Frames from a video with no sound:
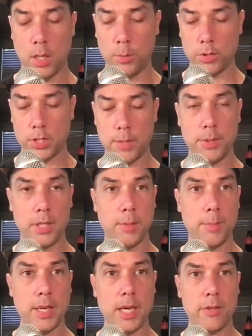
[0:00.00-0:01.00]
We'll type in the
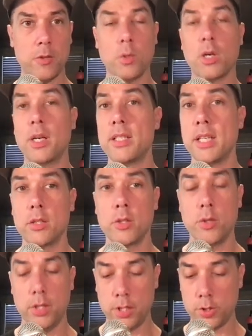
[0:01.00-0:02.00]
path to where I
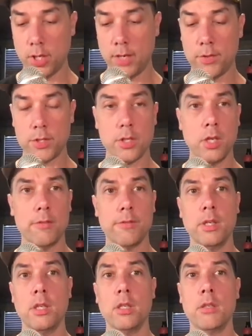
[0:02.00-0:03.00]
downloaded the drivers off
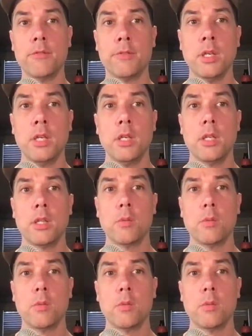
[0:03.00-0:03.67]
of the